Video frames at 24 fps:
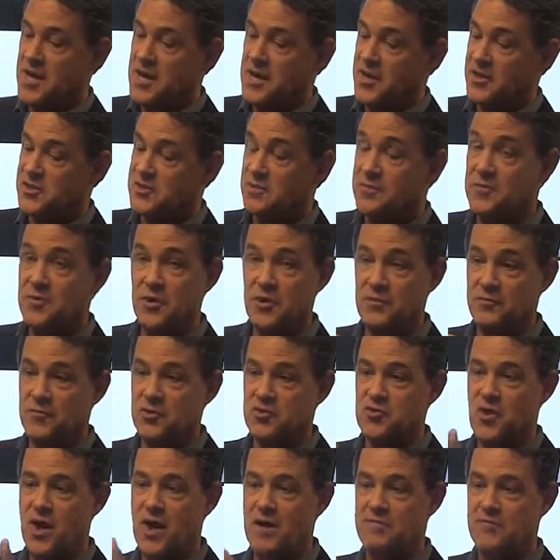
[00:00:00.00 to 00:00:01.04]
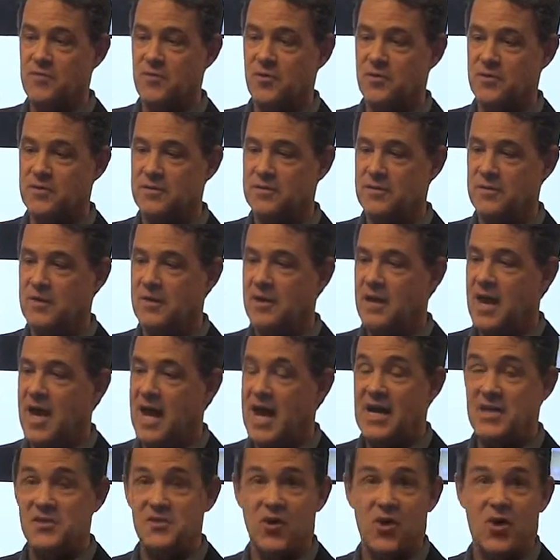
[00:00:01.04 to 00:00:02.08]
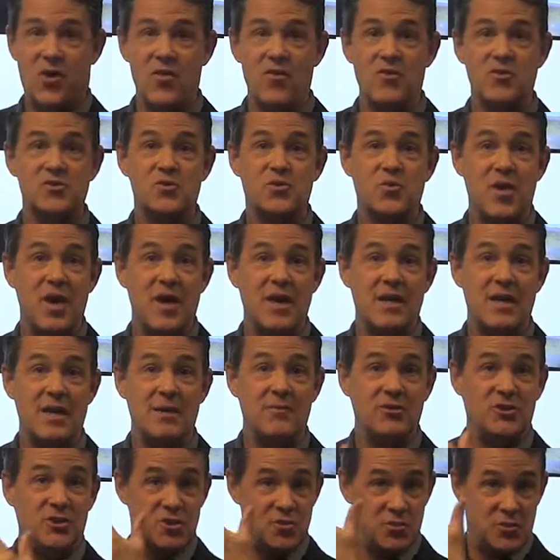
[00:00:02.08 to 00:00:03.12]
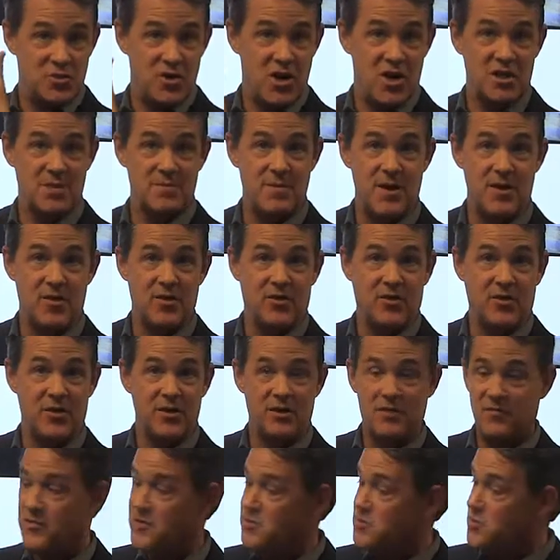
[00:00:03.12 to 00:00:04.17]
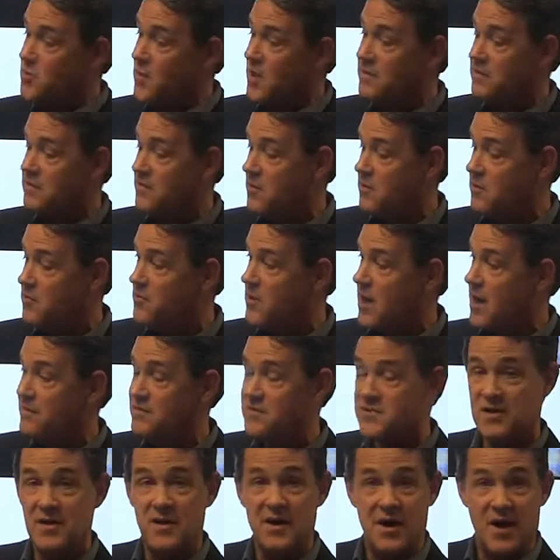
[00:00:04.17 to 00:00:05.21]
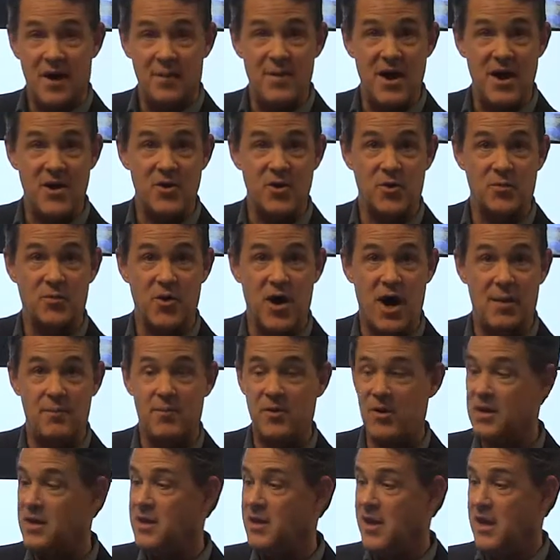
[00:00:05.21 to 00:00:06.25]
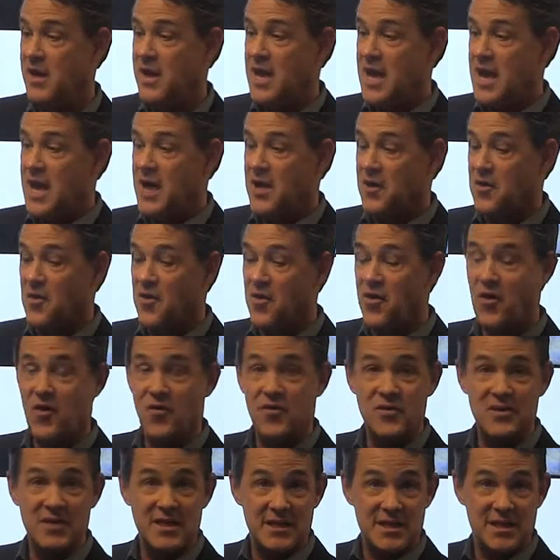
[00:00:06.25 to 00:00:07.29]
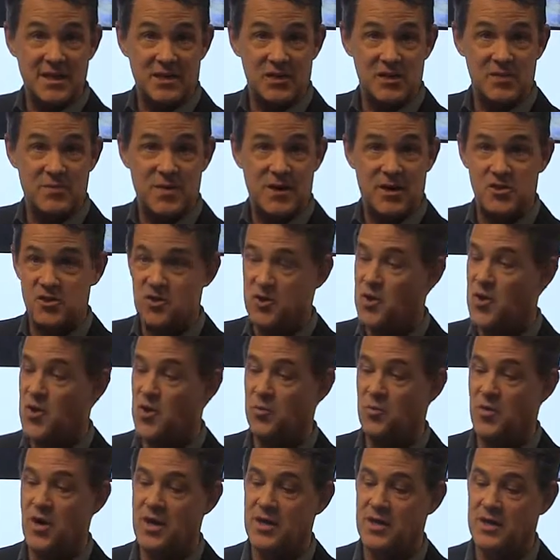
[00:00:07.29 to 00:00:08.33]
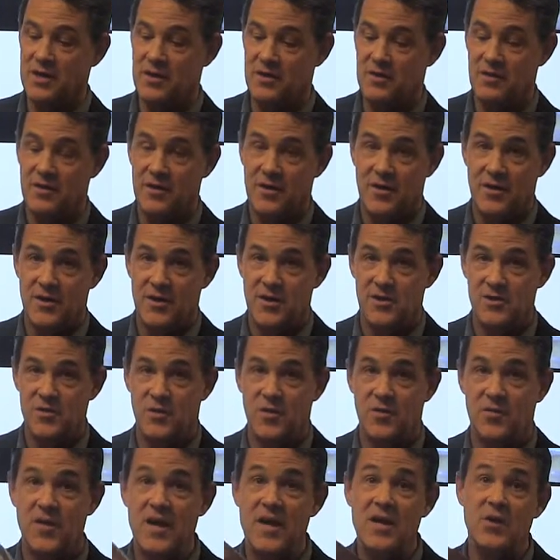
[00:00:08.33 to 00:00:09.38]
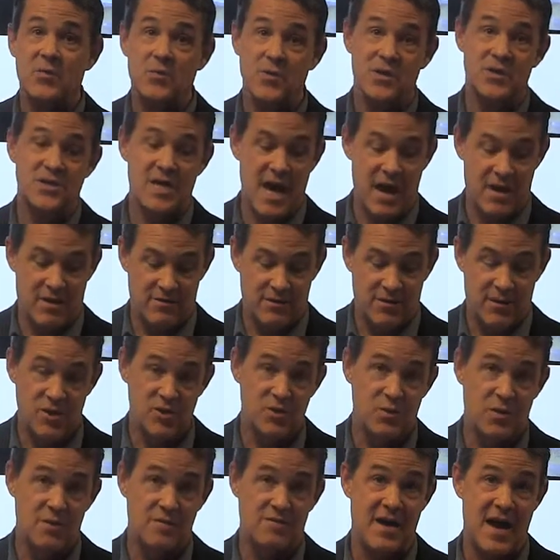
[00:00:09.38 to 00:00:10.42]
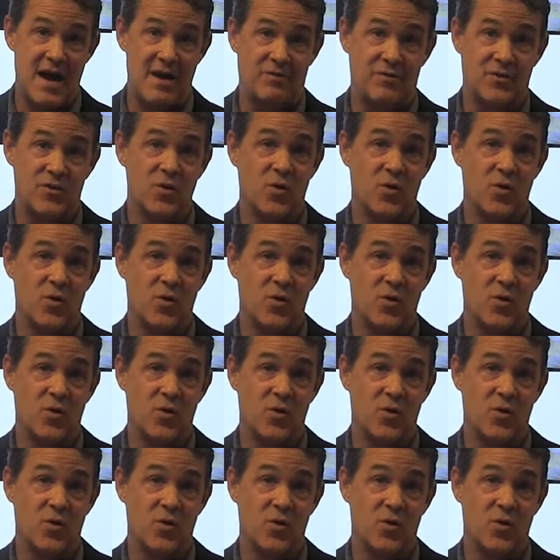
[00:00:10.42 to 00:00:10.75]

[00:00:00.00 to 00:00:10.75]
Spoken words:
It's a beautiful trifold. Has all those great images we talked about earlier, these great photographs about your property, and all the details about your home right here, so that they can reach out. Here's what we found.